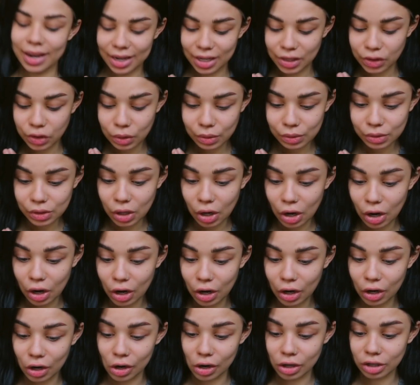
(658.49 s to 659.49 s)
And those
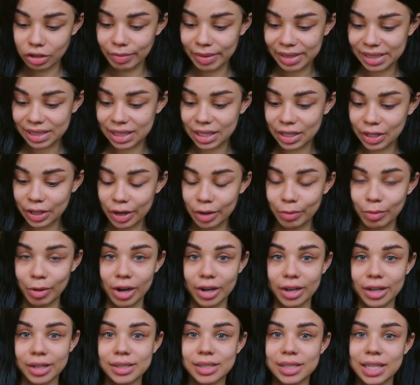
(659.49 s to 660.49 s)
are all of my skincare
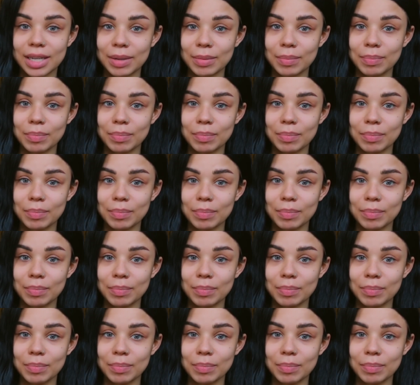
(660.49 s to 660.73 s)
products. They